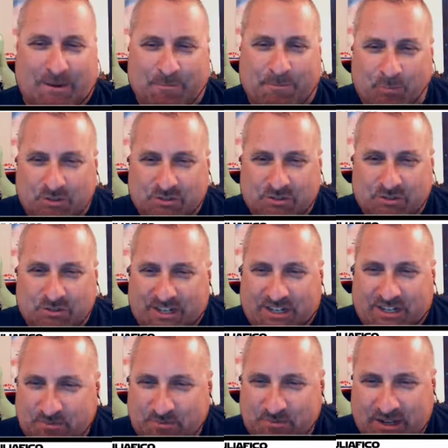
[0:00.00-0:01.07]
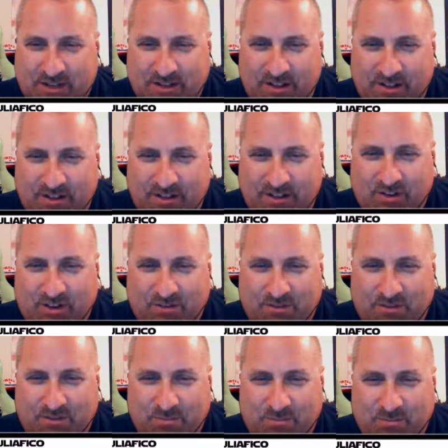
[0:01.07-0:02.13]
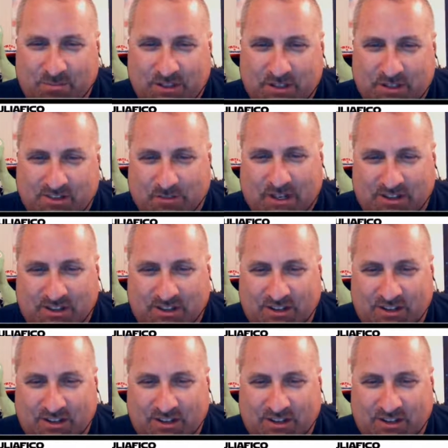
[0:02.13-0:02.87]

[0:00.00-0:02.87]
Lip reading: what's her name in the movie? Please help me.